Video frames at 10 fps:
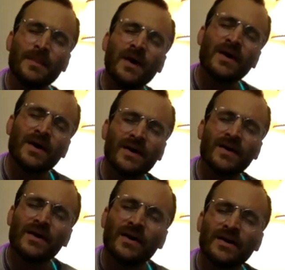
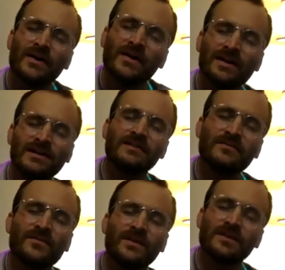apart in the
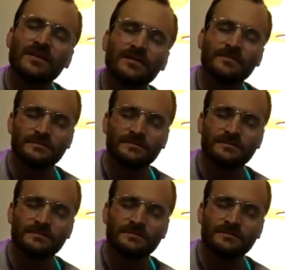front